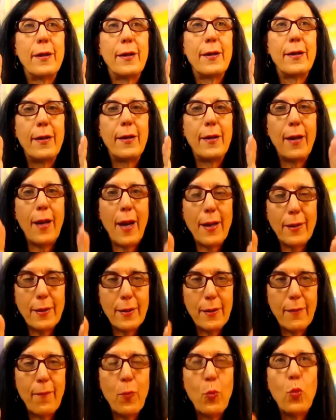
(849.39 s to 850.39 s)
not
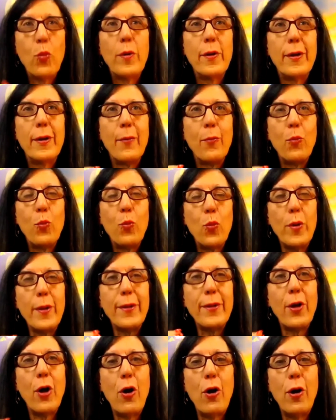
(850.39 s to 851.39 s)
with
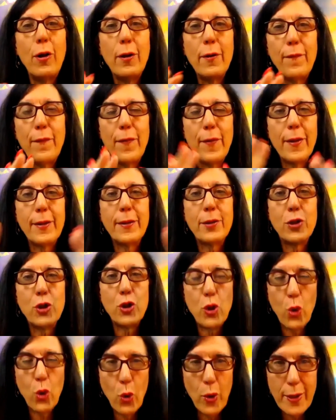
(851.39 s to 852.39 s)
all of the
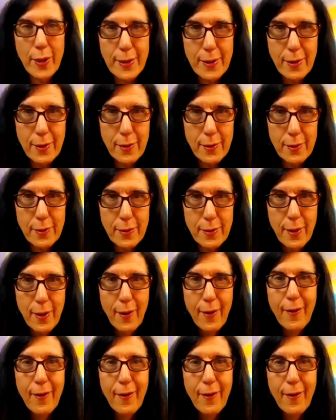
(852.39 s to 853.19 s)
choices